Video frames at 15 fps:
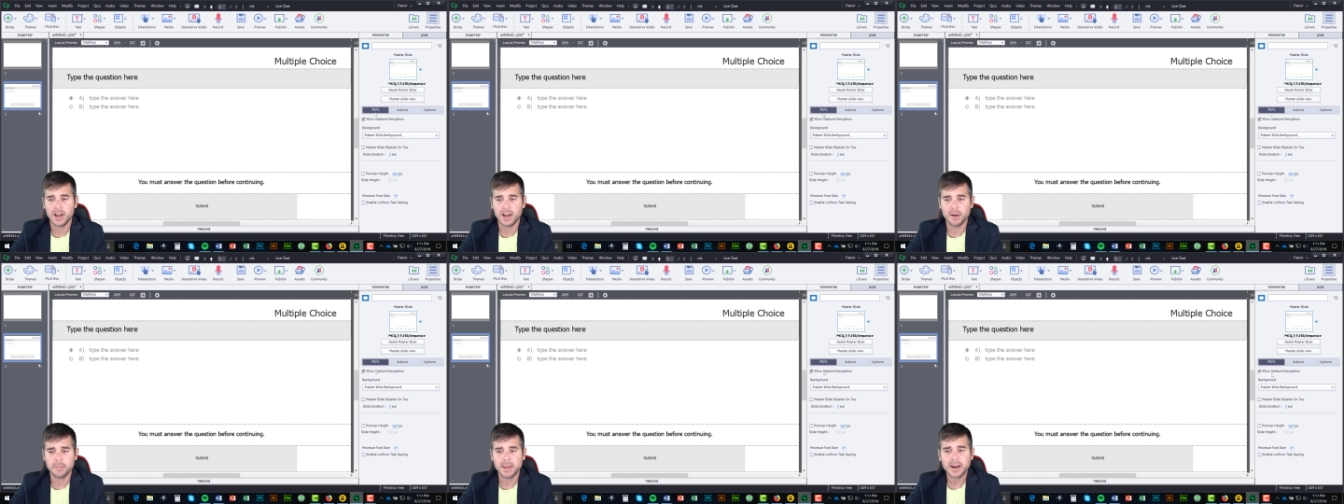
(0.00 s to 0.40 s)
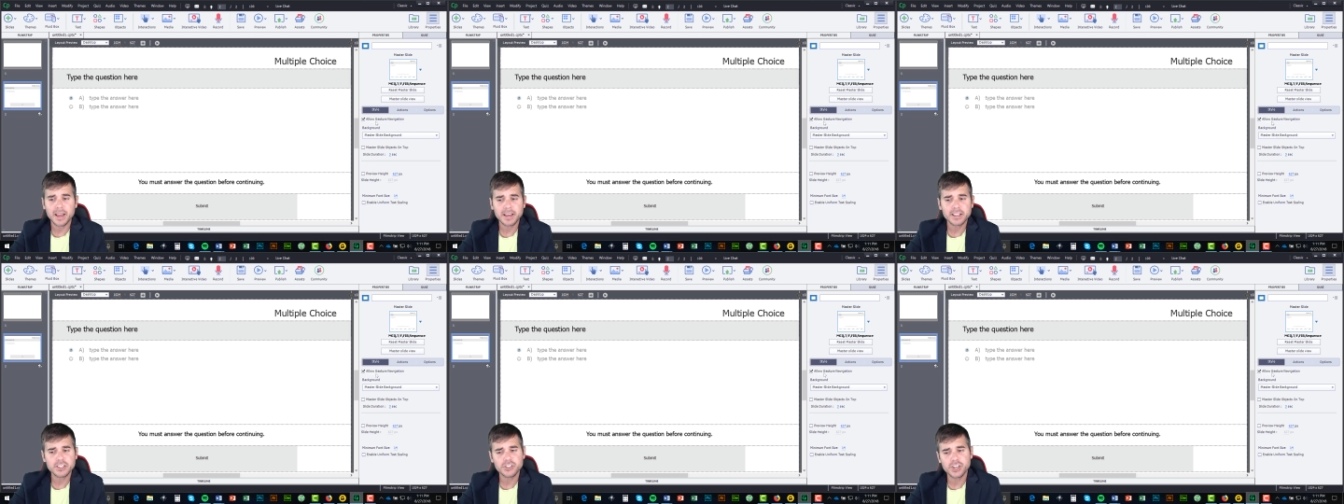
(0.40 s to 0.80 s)
Um, and
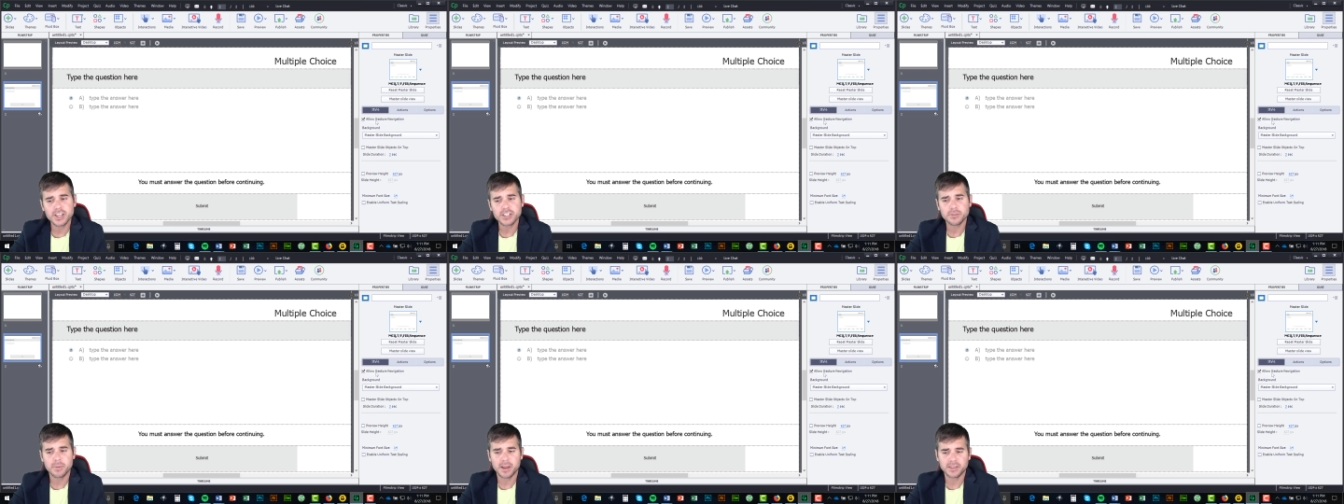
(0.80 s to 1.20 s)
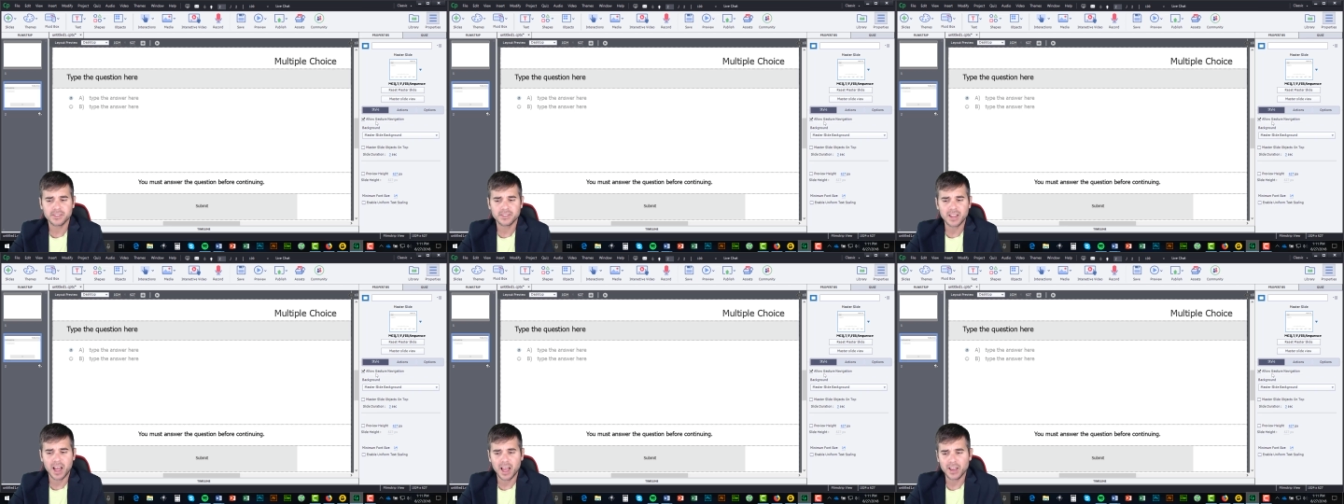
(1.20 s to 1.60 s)
I can change my
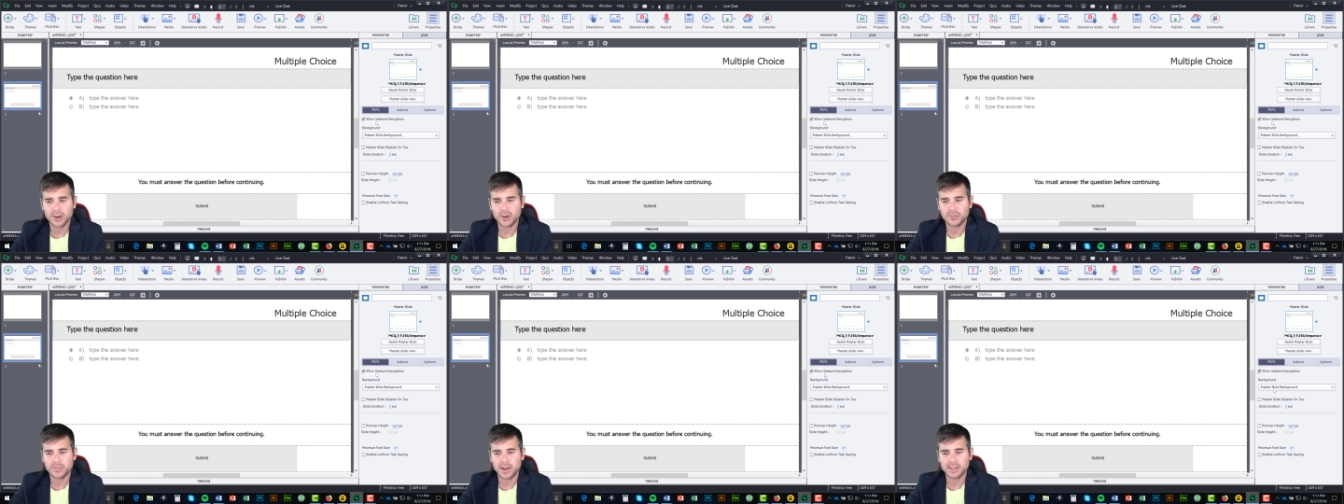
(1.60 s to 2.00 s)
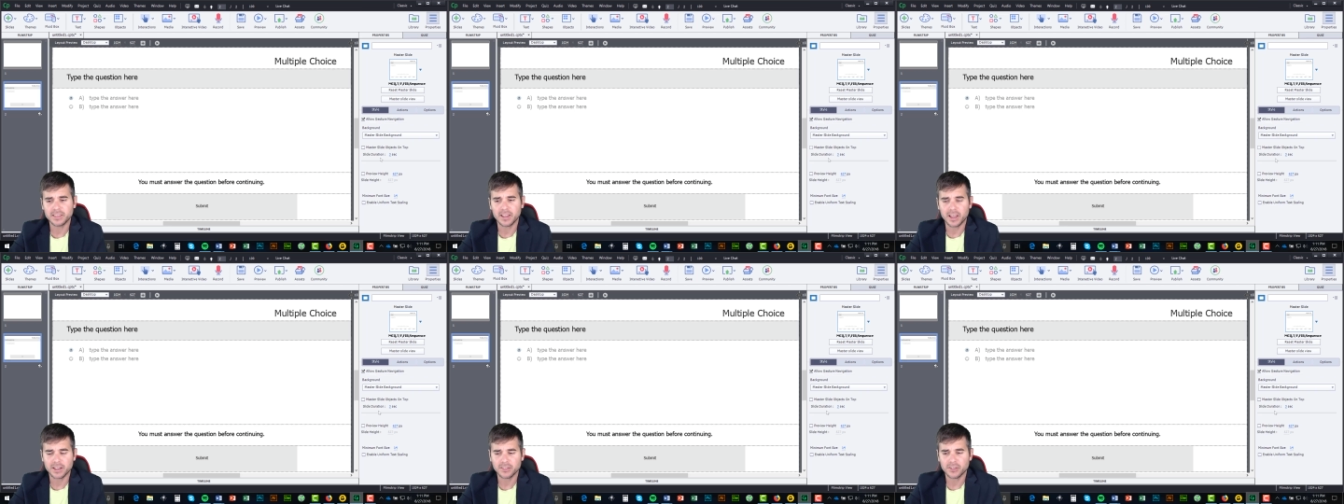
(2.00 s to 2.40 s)
style if
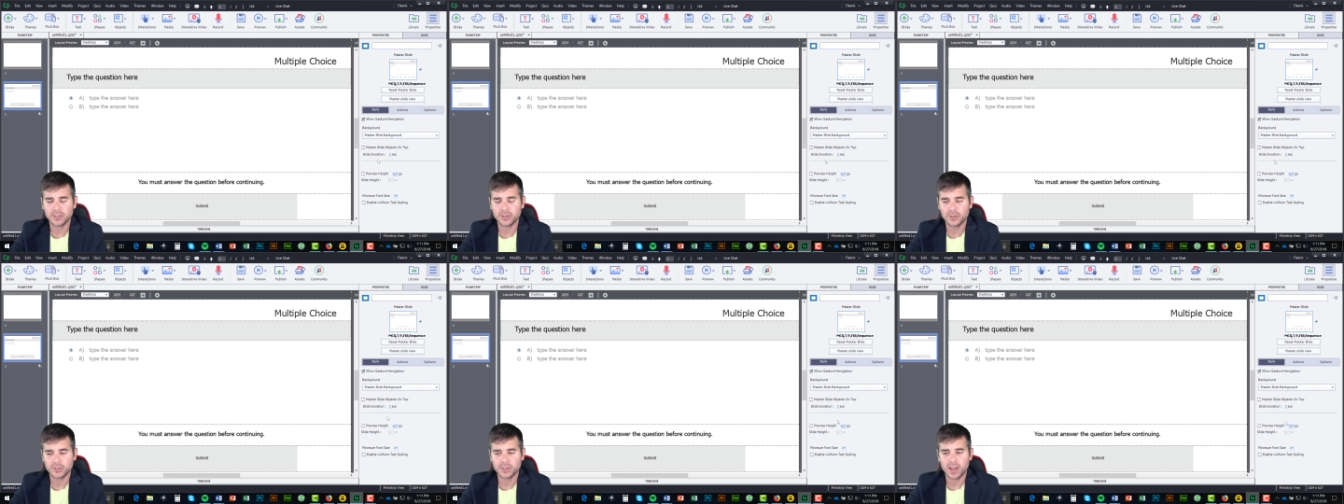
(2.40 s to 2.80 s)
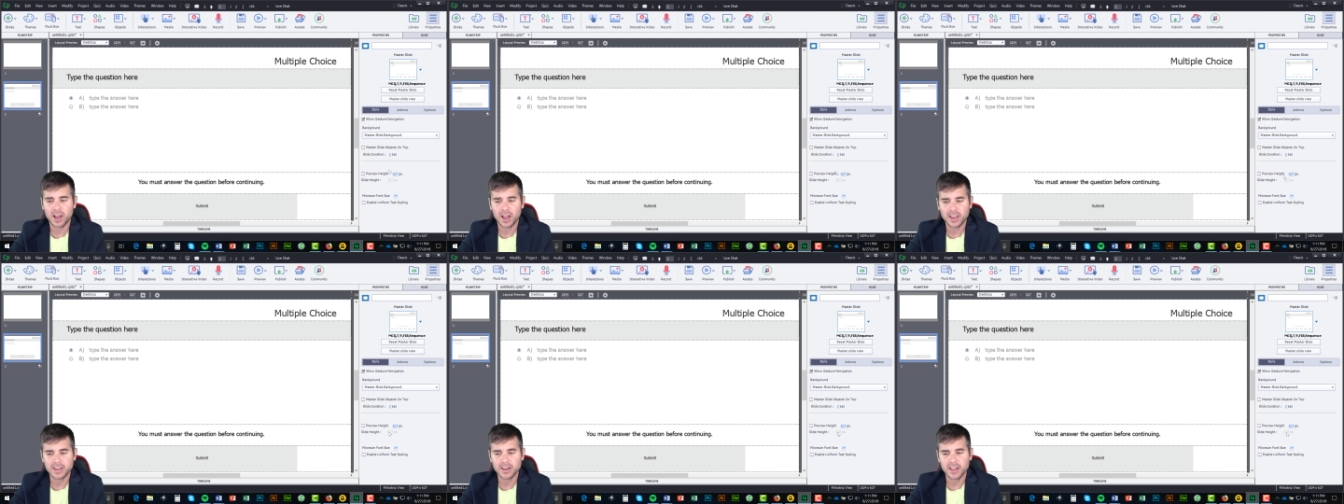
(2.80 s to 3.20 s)
I'd like to, the
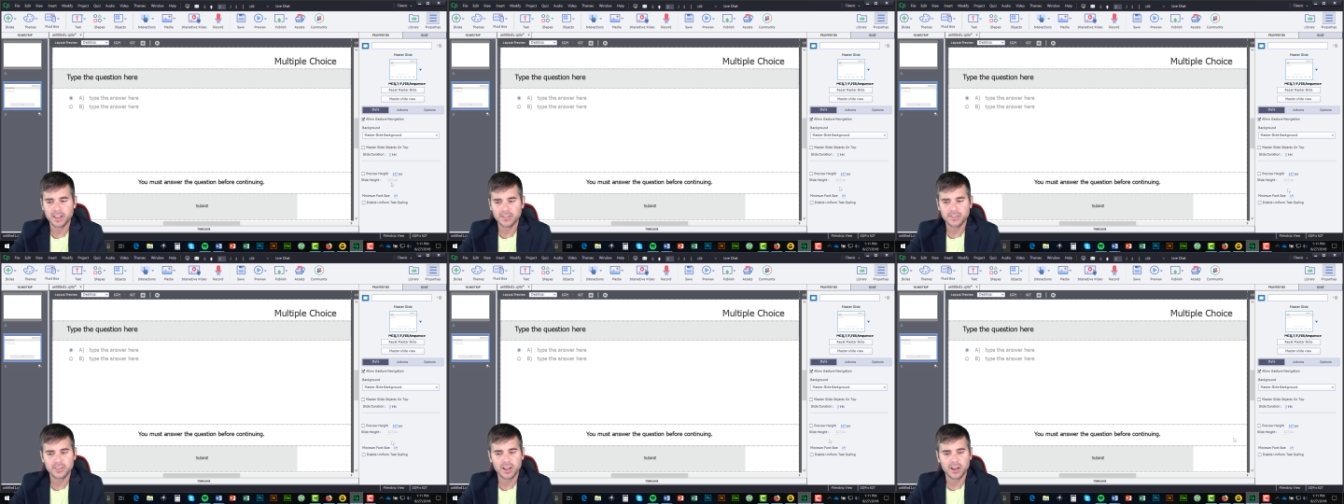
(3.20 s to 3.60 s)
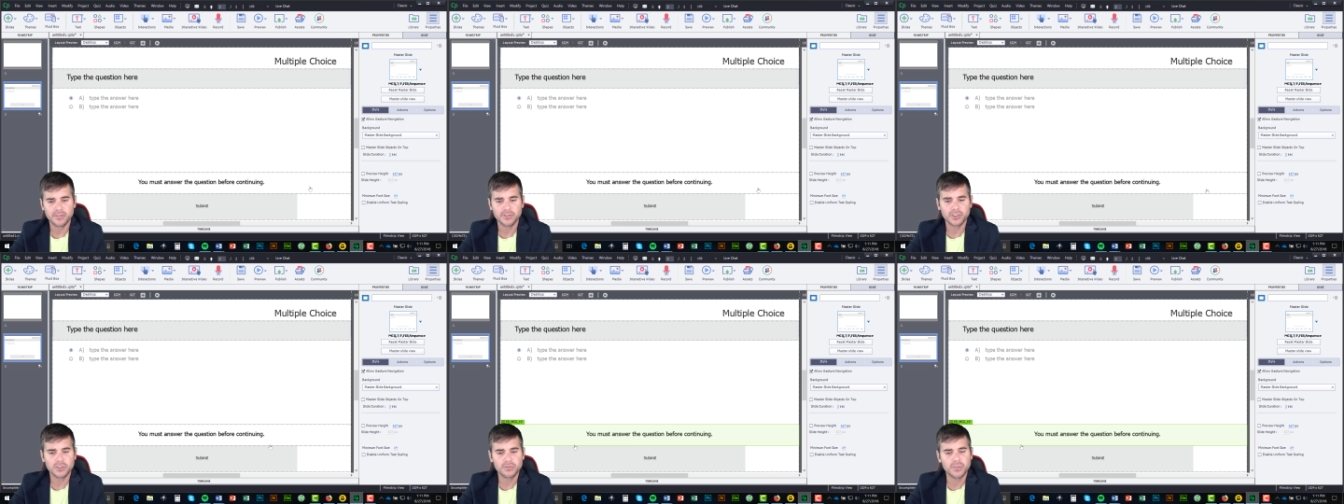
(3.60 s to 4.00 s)
height and stuff,